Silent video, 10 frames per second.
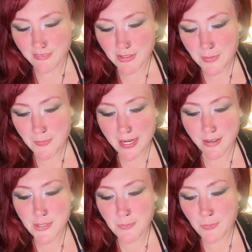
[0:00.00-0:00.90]
King
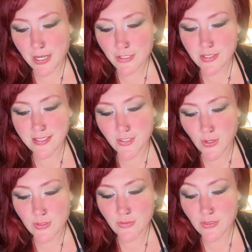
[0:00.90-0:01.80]
David prepares
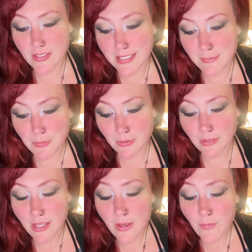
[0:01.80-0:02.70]
precious stones for the
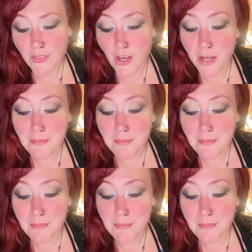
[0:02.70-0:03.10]
temple.